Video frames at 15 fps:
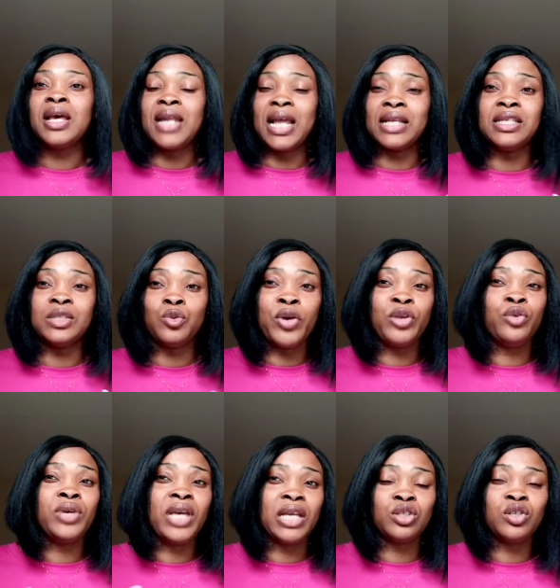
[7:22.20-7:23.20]
That is, when you
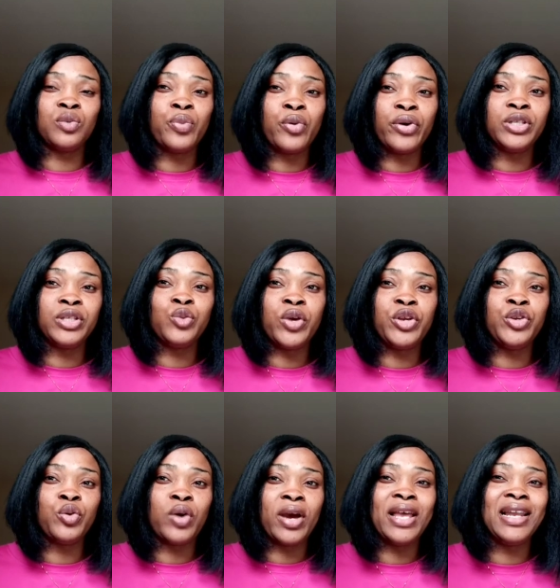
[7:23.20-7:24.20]
get to the point when
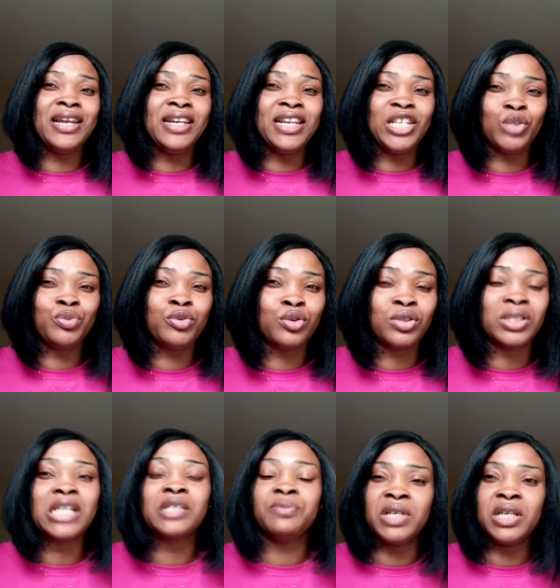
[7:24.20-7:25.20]
you are eligible to
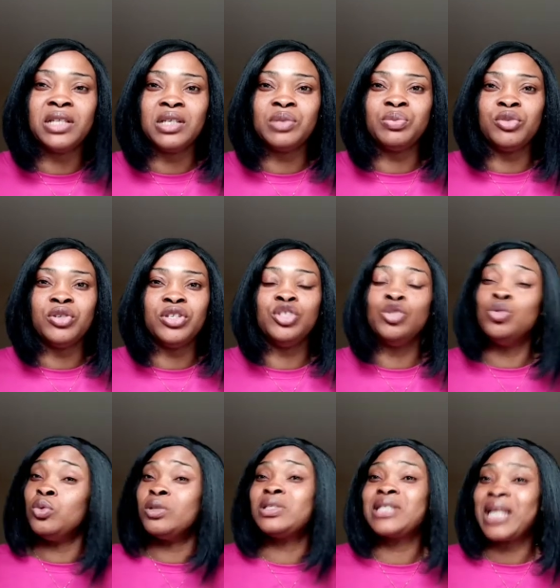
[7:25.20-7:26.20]
start making this money, you
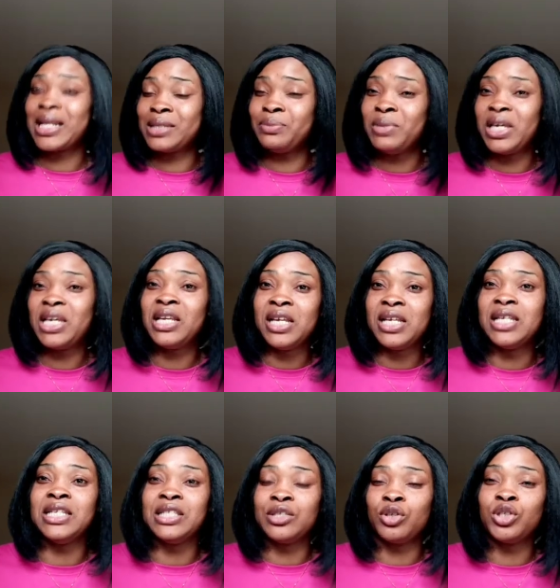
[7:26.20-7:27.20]
will start making it
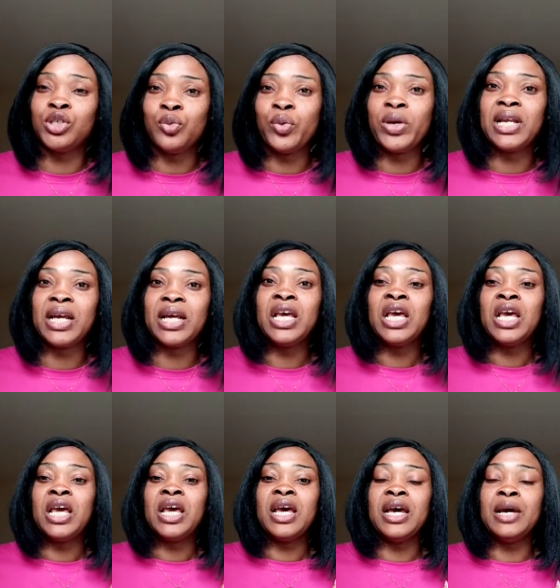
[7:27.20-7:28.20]
in such a way that
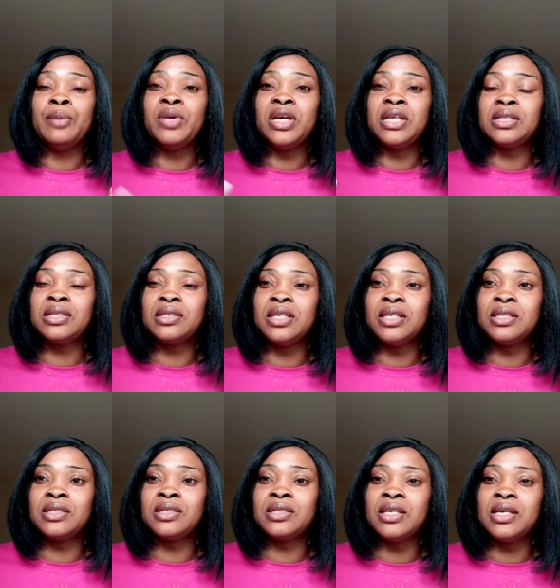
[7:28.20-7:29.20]
um, it's,
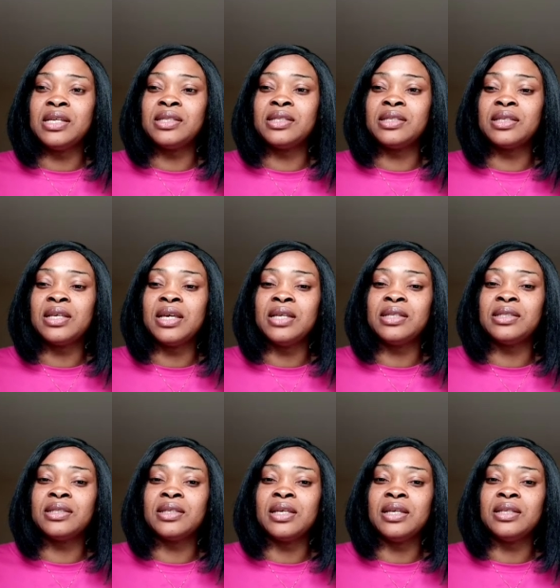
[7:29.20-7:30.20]
it's, it's,
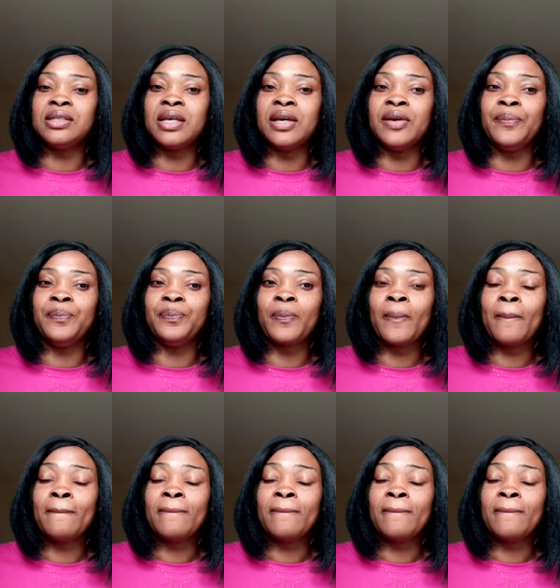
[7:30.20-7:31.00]
it's, it's, um,